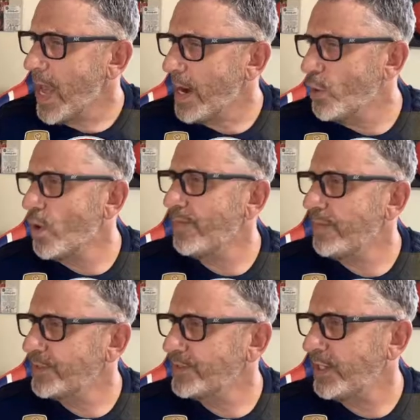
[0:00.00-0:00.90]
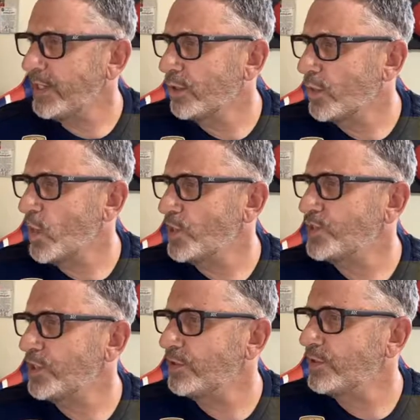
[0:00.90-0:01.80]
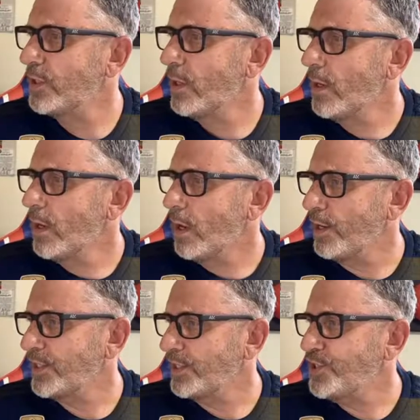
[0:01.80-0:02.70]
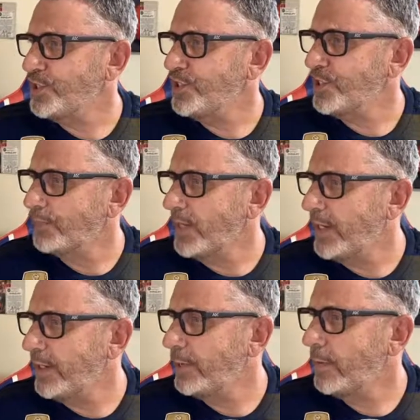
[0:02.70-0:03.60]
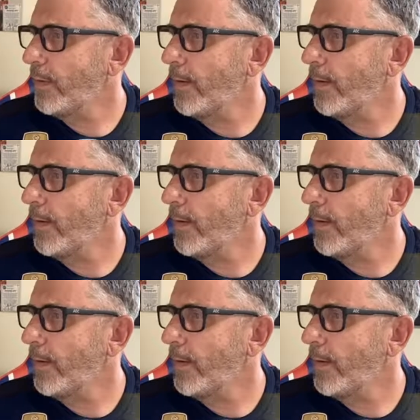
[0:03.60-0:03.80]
I don't know if I missed any other questions. Like I said, Cheat Sheet's updated.